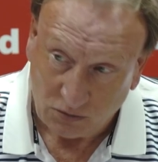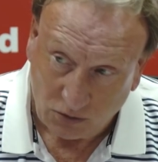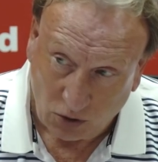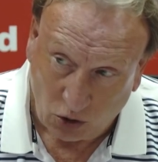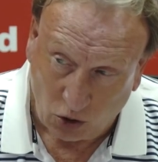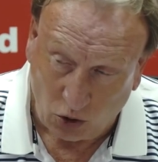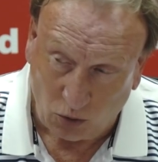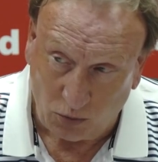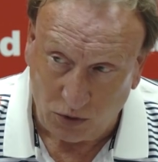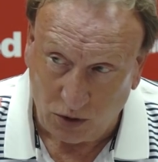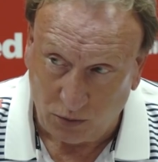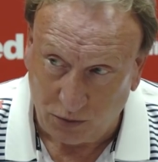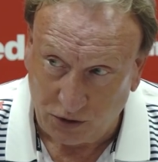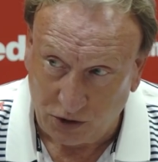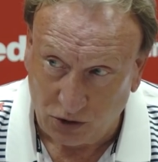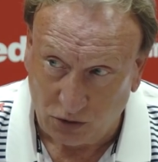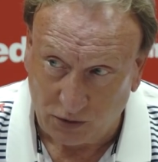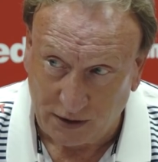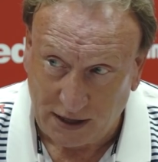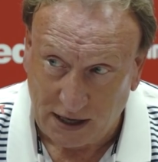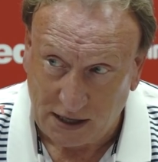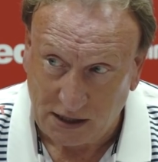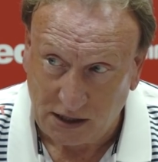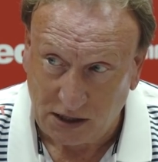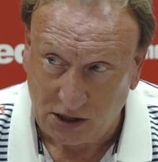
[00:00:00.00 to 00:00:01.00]
hope that we
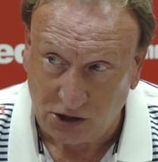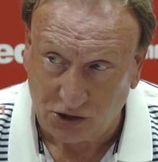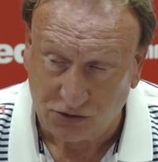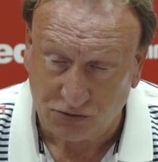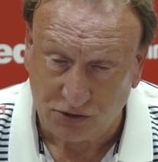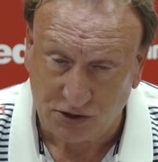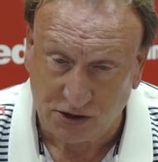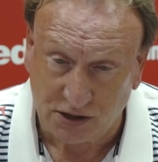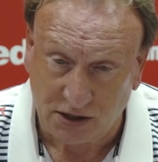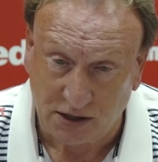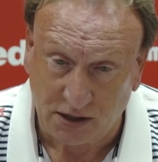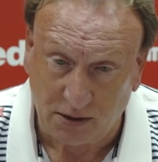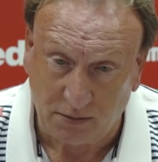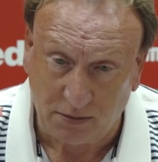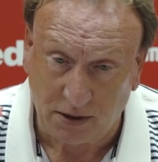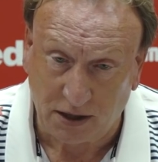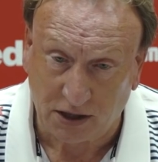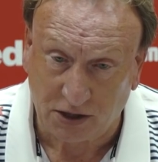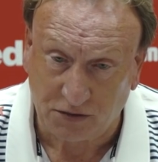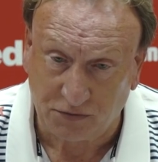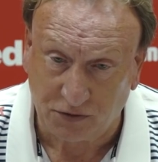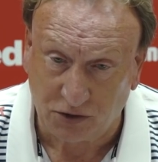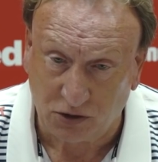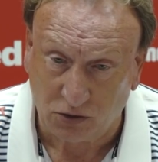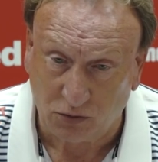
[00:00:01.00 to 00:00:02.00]
don't get any injuries in the
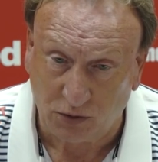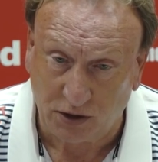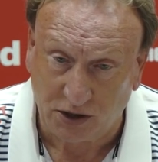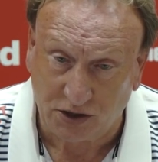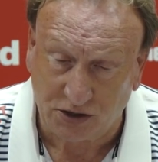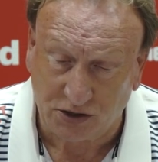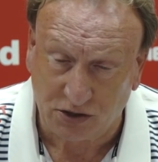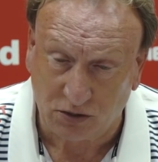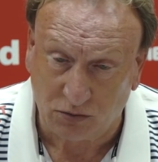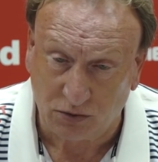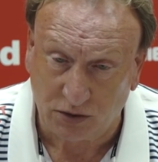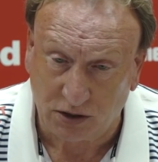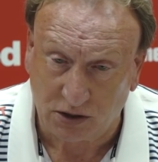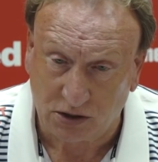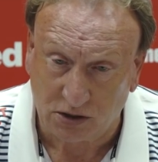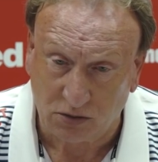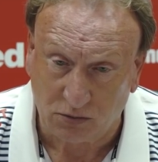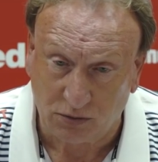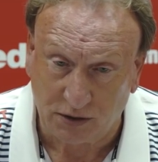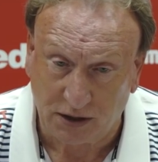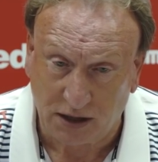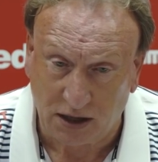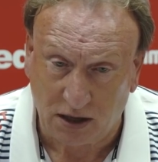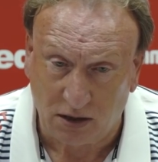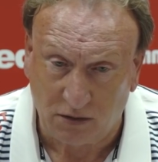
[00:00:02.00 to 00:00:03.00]
next few weeks till we till
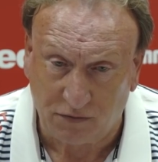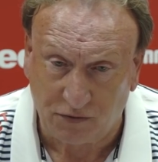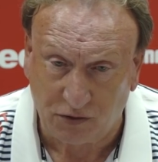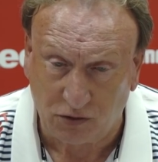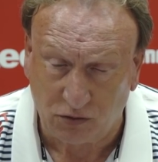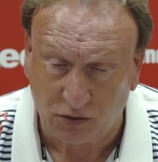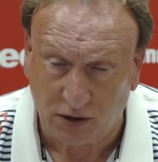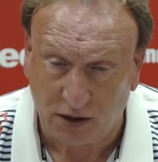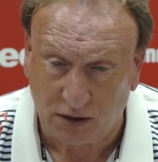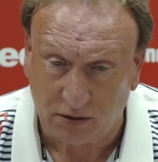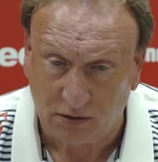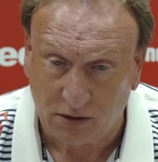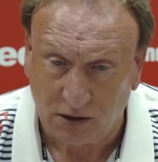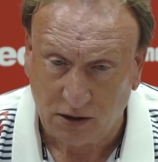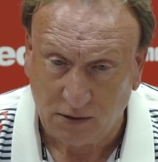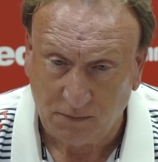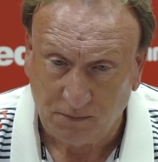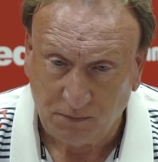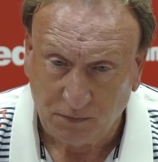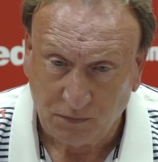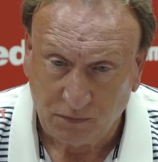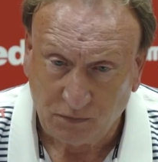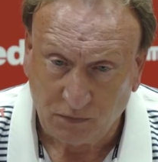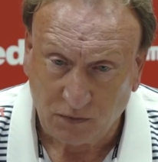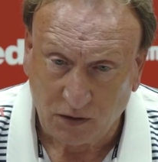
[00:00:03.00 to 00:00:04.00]
we get a few in.
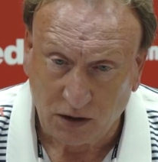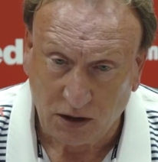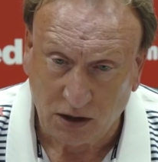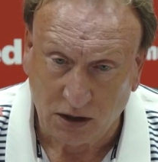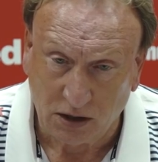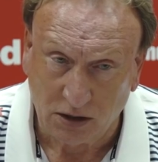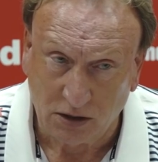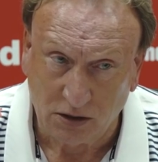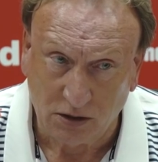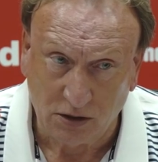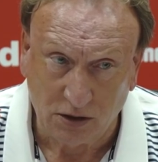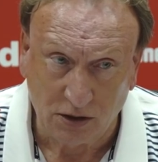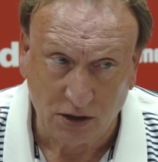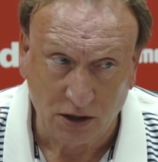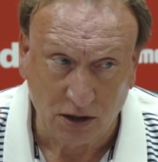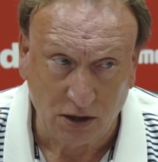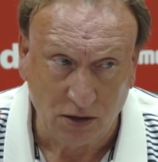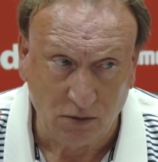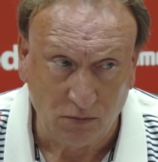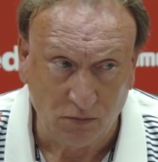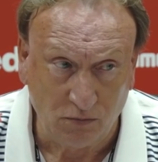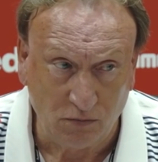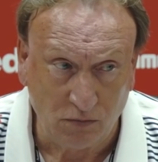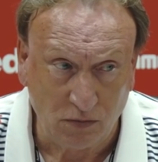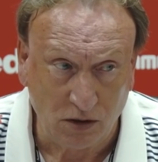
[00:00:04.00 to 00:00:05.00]
And,
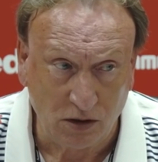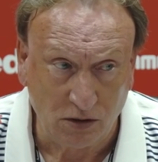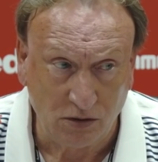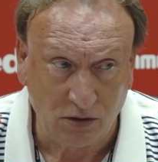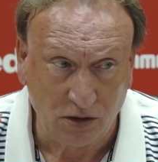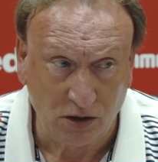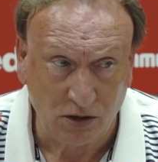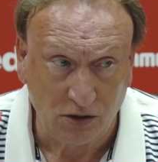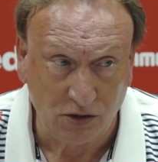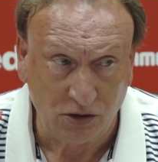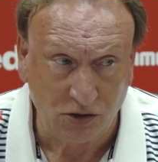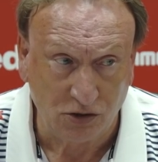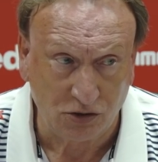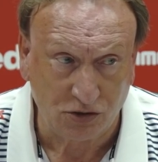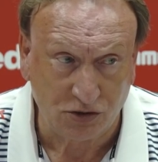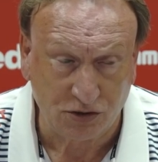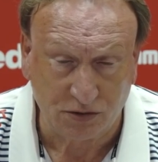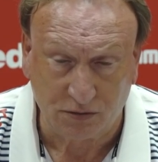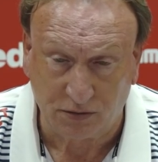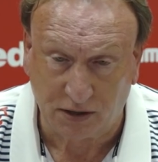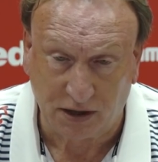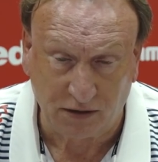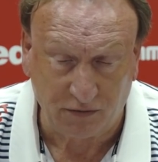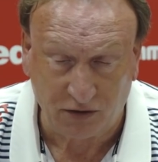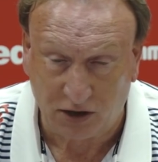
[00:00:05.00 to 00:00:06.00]
um, and and
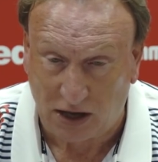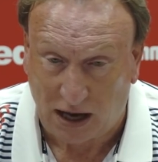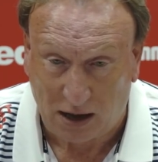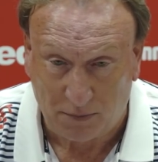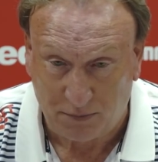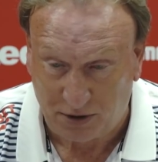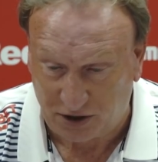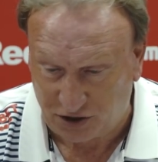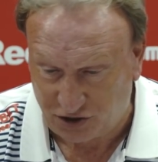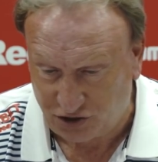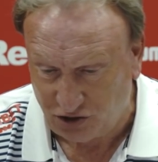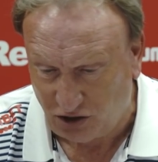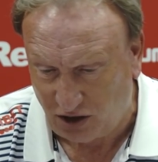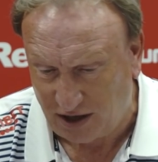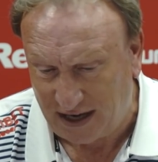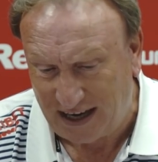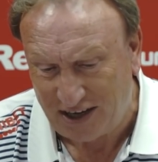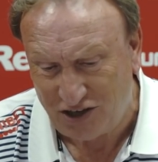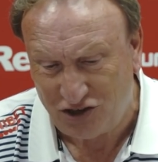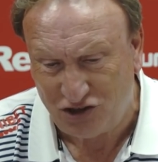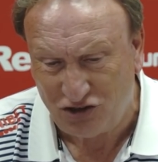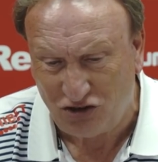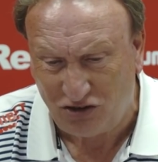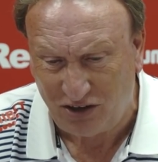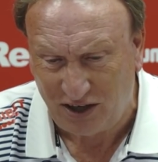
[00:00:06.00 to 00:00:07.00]
just give it our best shot and
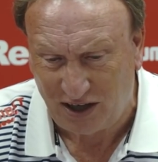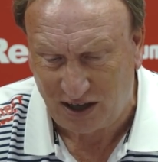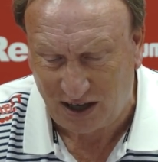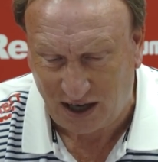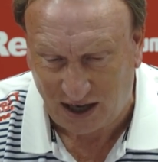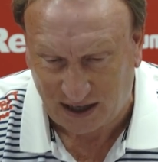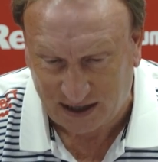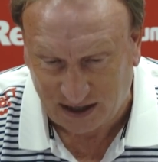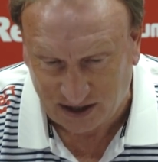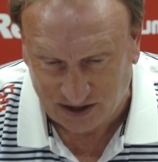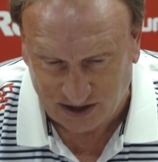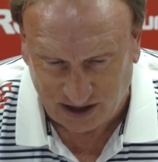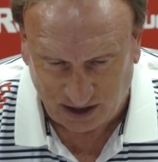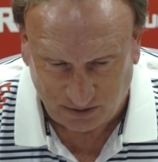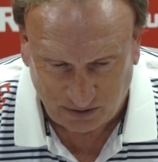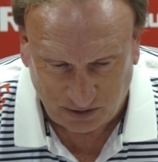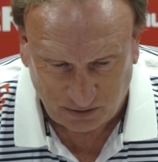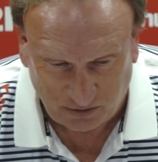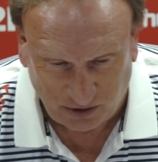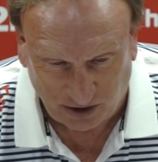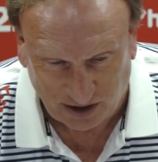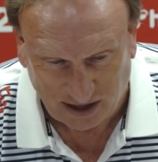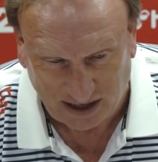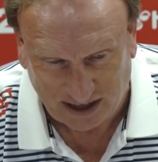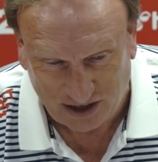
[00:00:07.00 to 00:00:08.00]
enjoy it. Like I say, we've
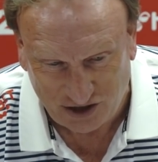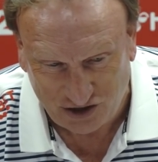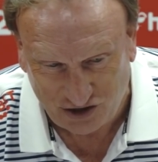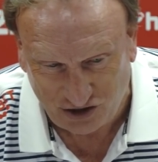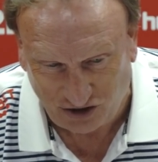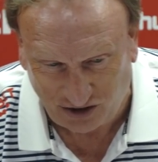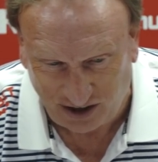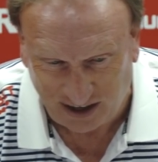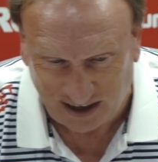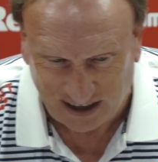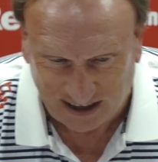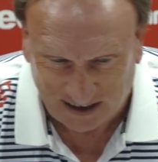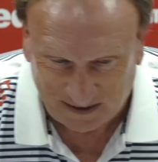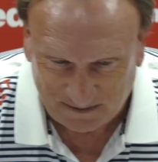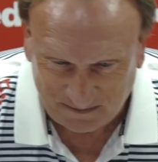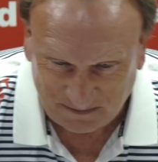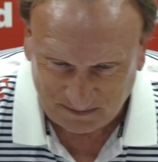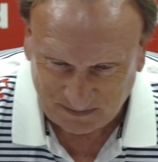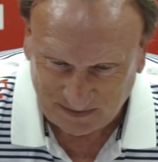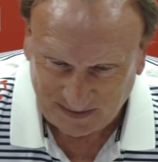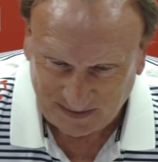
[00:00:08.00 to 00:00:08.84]
got to enjoy it.